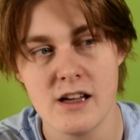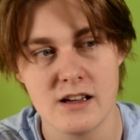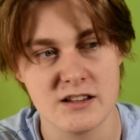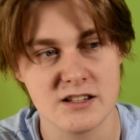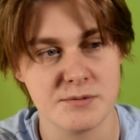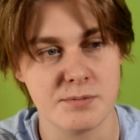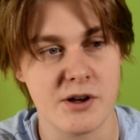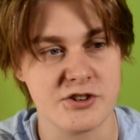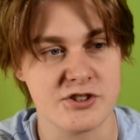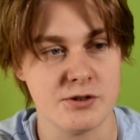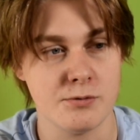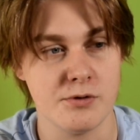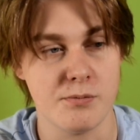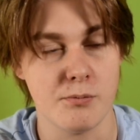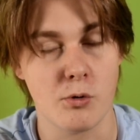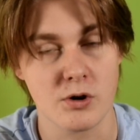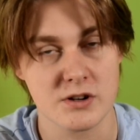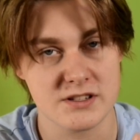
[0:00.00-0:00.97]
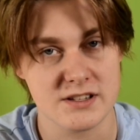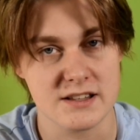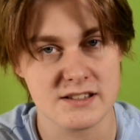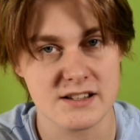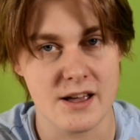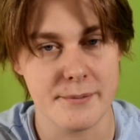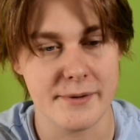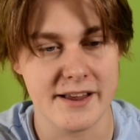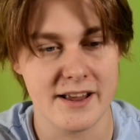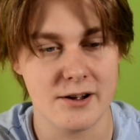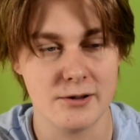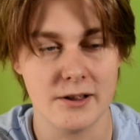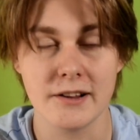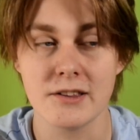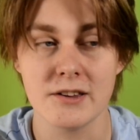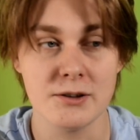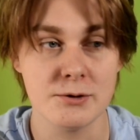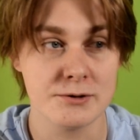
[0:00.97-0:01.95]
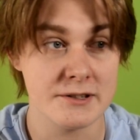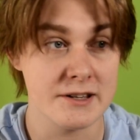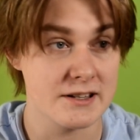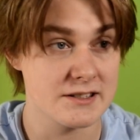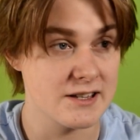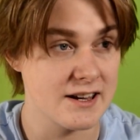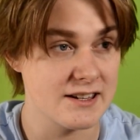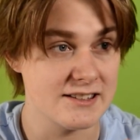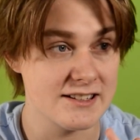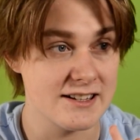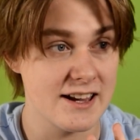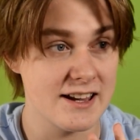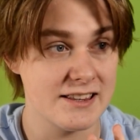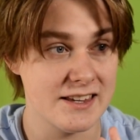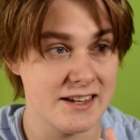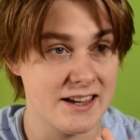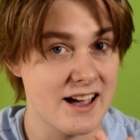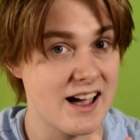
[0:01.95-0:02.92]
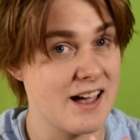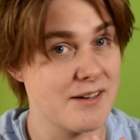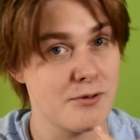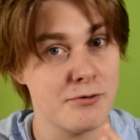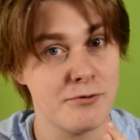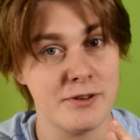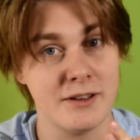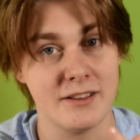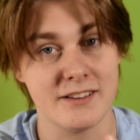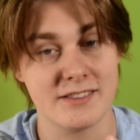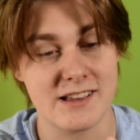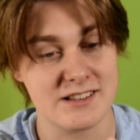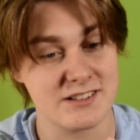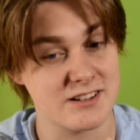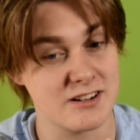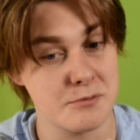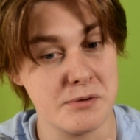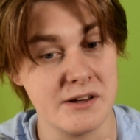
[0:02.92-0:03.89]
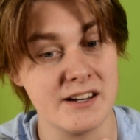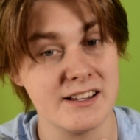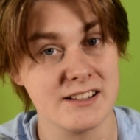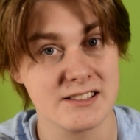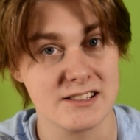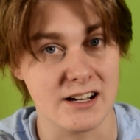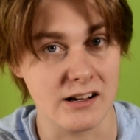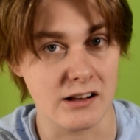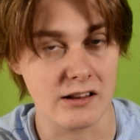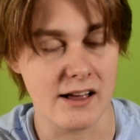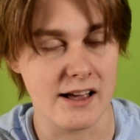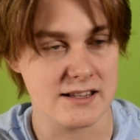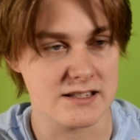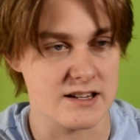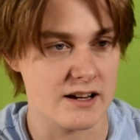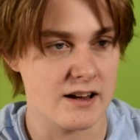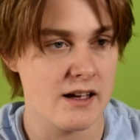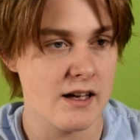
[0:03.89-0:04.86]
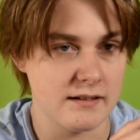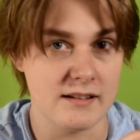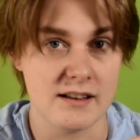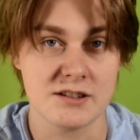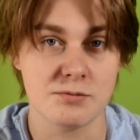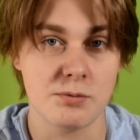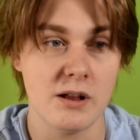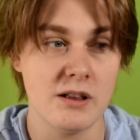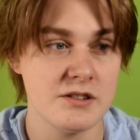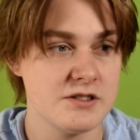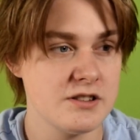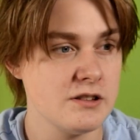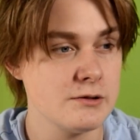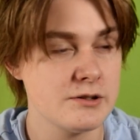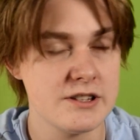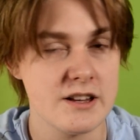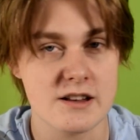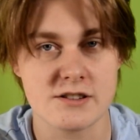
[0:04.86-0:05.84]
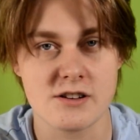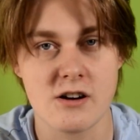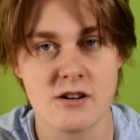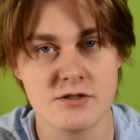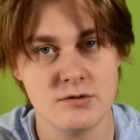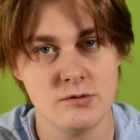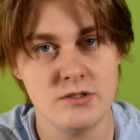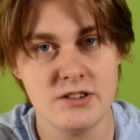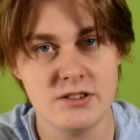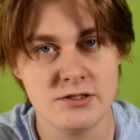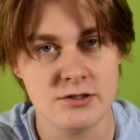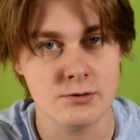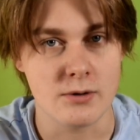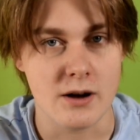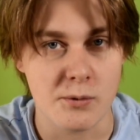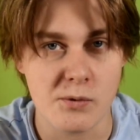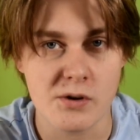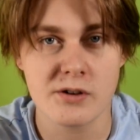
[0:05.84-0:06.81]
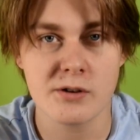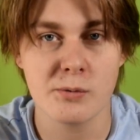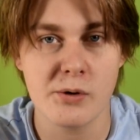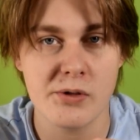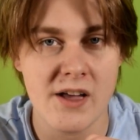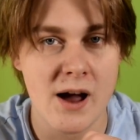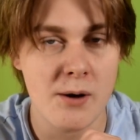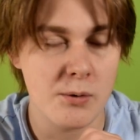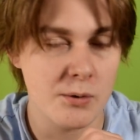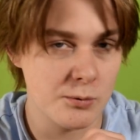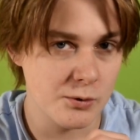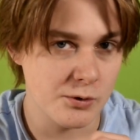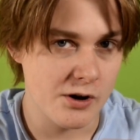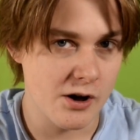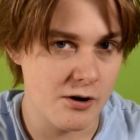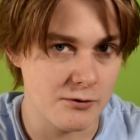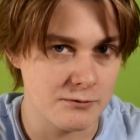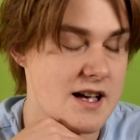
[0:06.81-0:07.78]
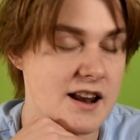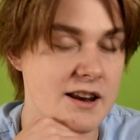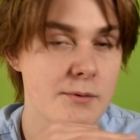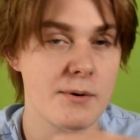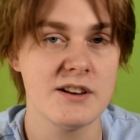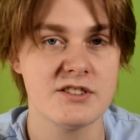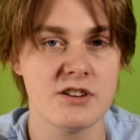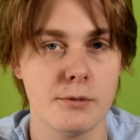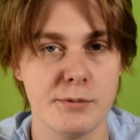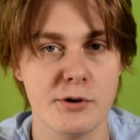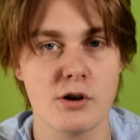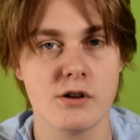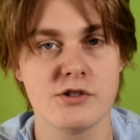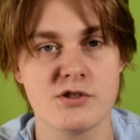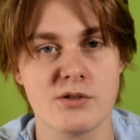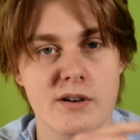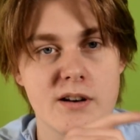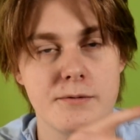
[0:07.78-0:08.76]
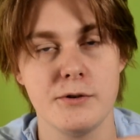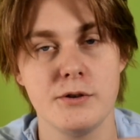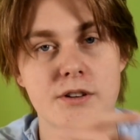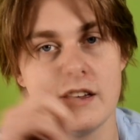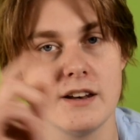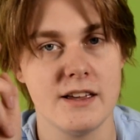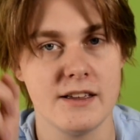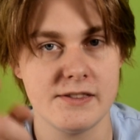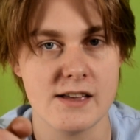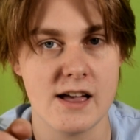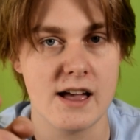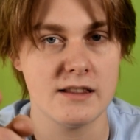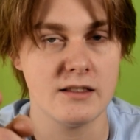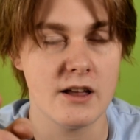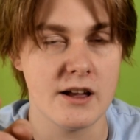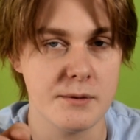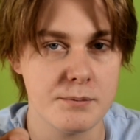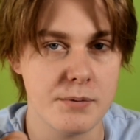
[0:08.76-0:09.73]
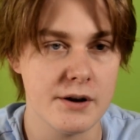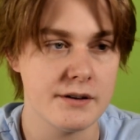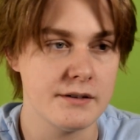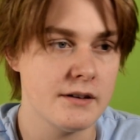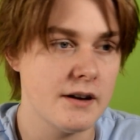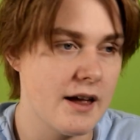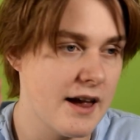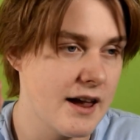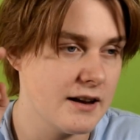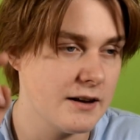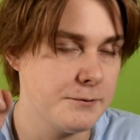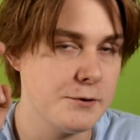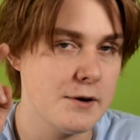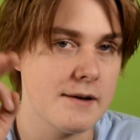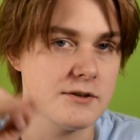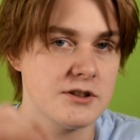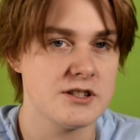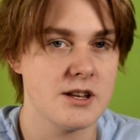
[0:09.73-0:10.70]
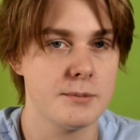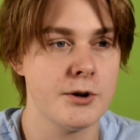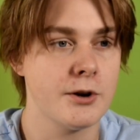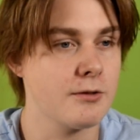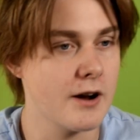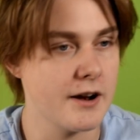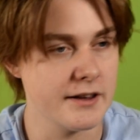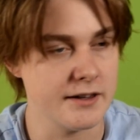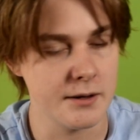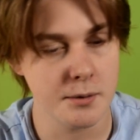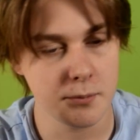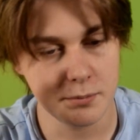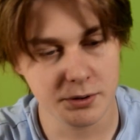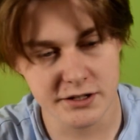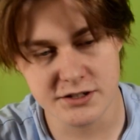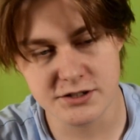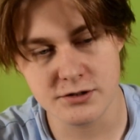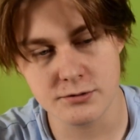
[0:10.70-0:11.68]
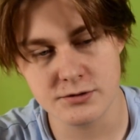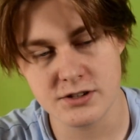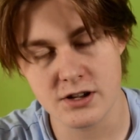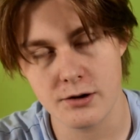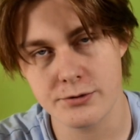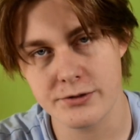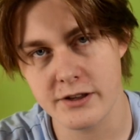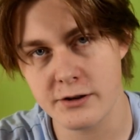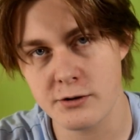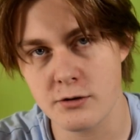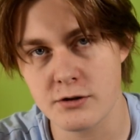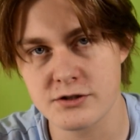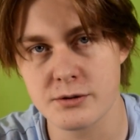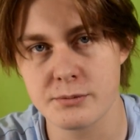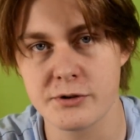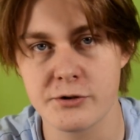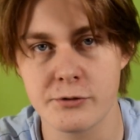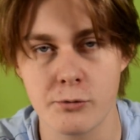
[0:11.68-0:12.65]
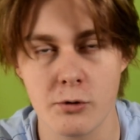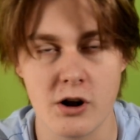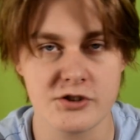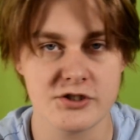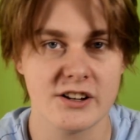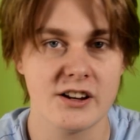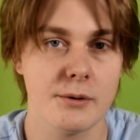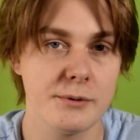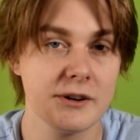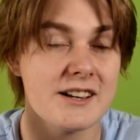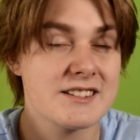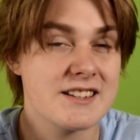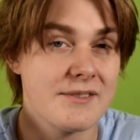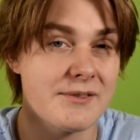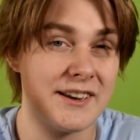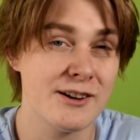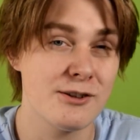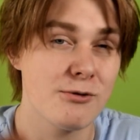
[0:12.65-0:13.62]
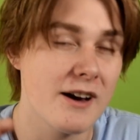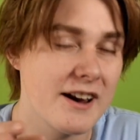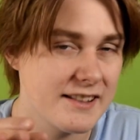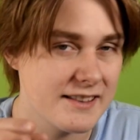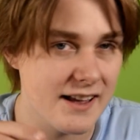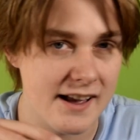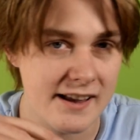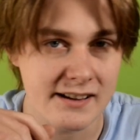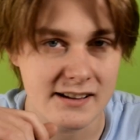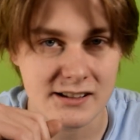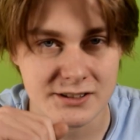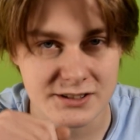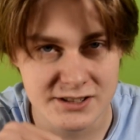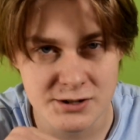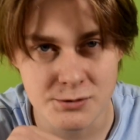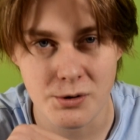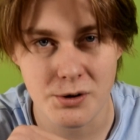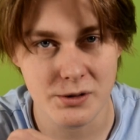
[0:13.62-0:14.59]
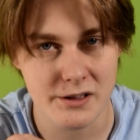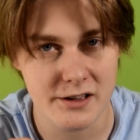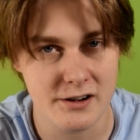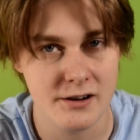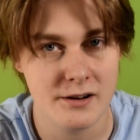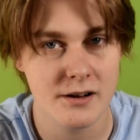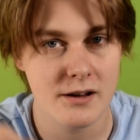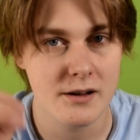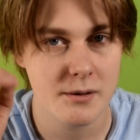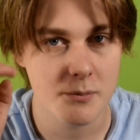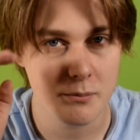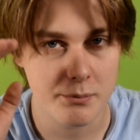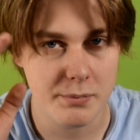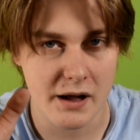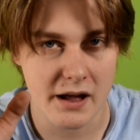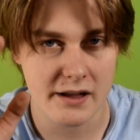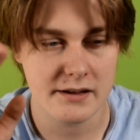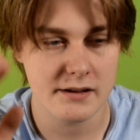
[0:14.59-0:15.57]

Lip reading: especially with more sets coming out like the UCS AT-AT. I have a feeling that's going to be an instant classic. As well as the UCS R2-D2. I wonder where that one will go. Anyways, I hope you all enjoyed. If you did, hit that like button, and if you haven't subbed already, please do so. Thank you all so much for watching. I hope you guys have a great day. I'll see you all later. Bye.